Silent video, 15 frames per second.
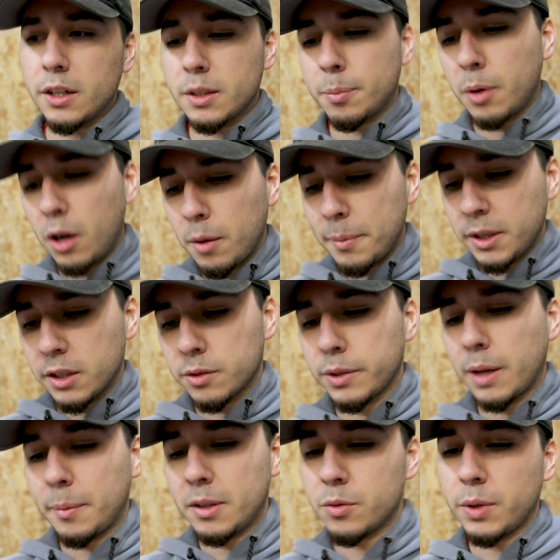It's a problem because
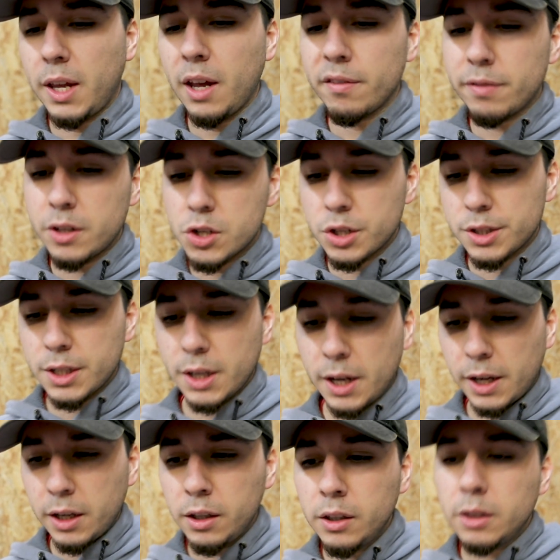that means we can't finish it
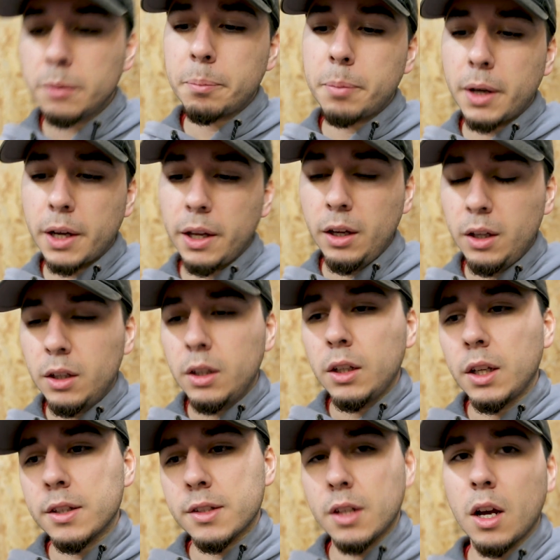tonight, but
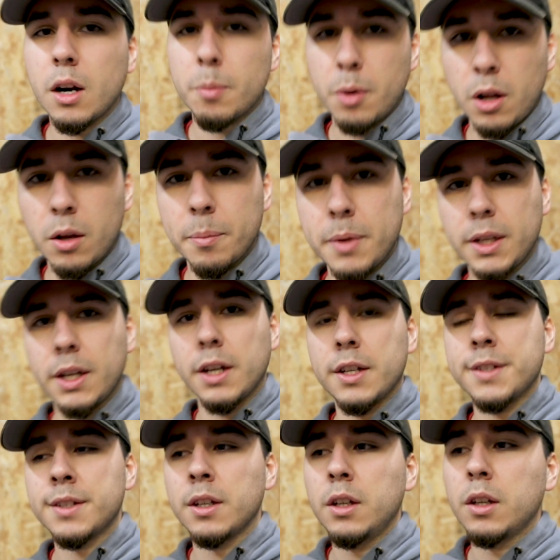it's not a problem
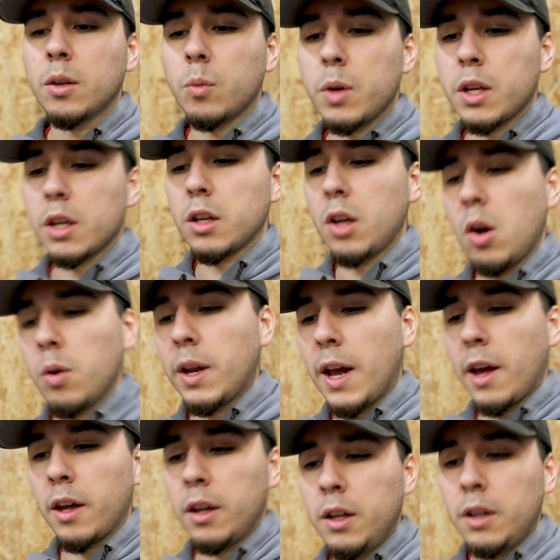because we can go
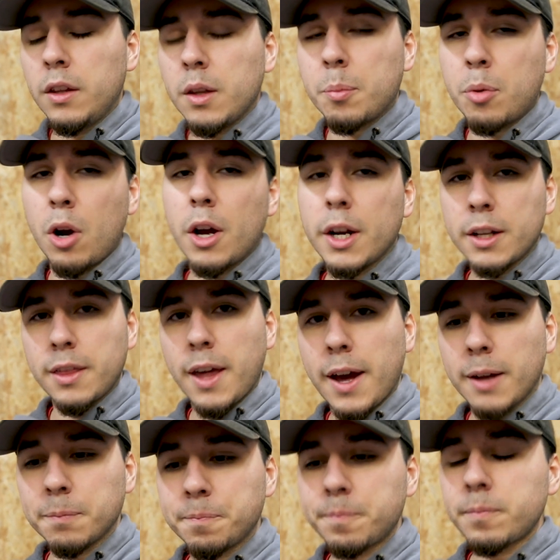get the product
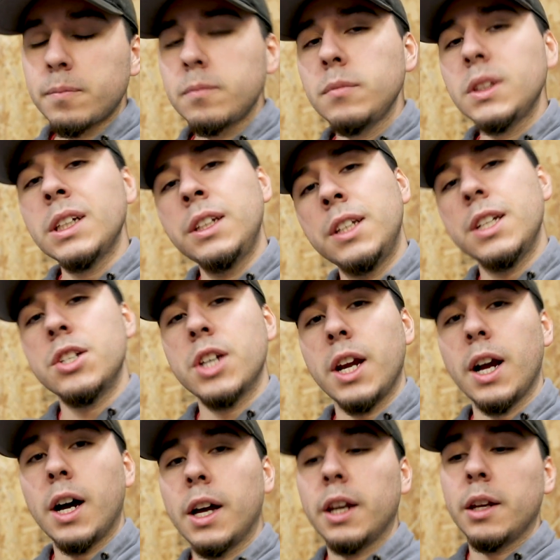that TJ
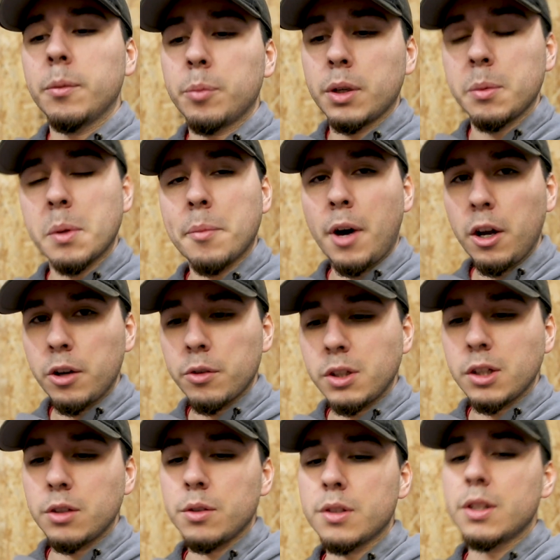Hunt and Premium Auto
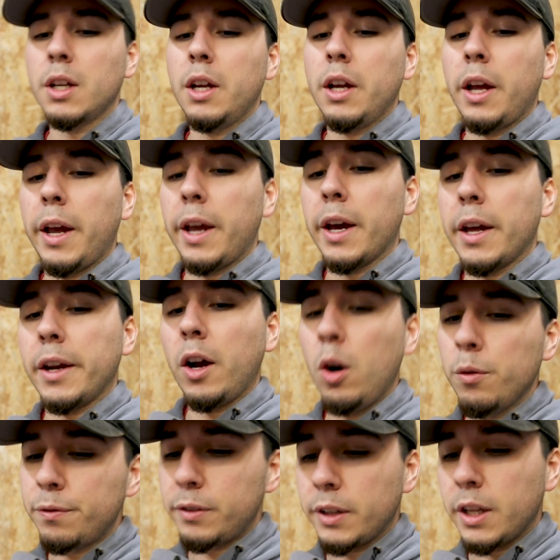use, and
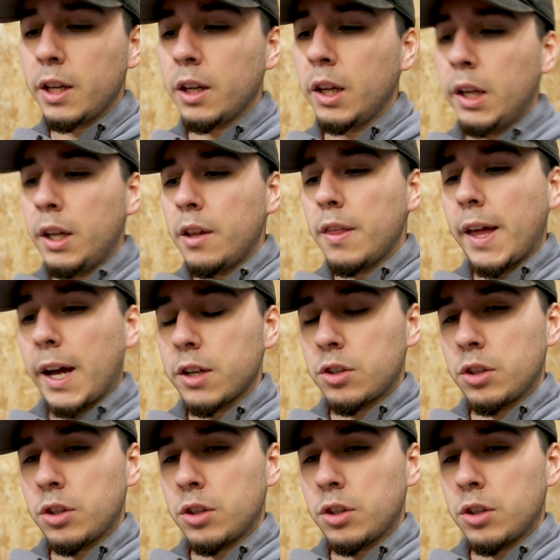hopefully that